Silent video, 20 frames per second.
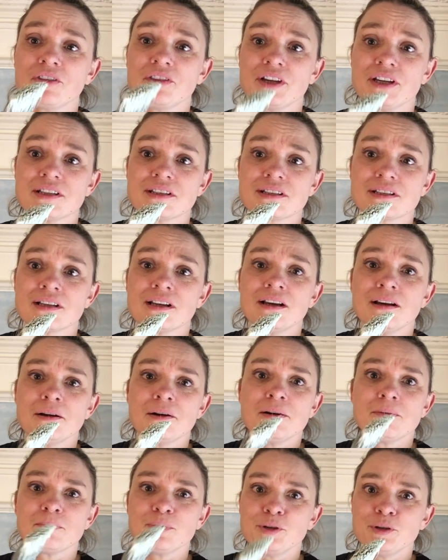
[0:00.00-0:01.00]
this
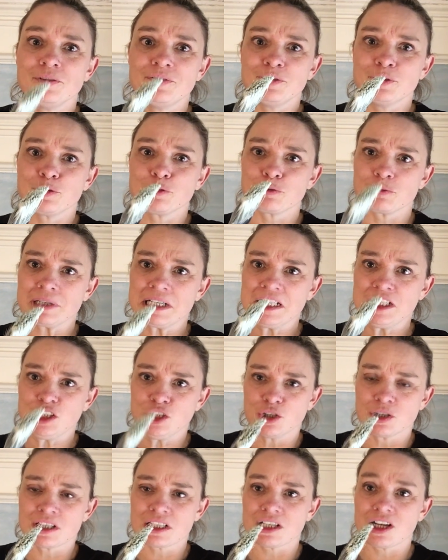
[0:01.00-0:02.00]
beautiful green
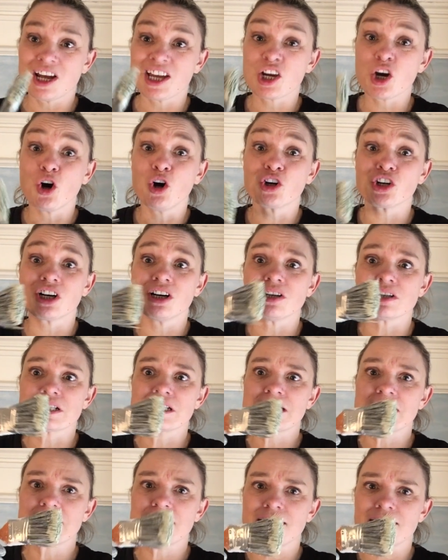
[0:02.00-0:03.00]
looks like on our
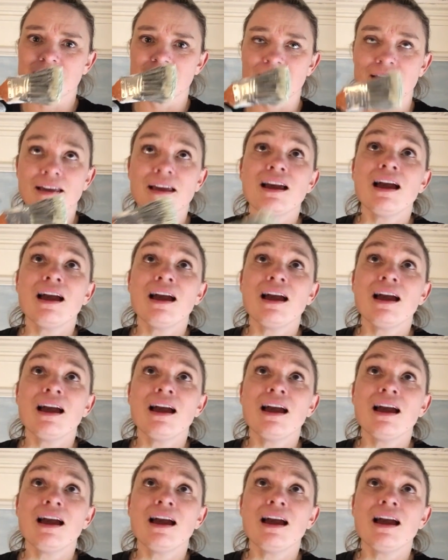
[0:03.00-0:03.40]
ceiling.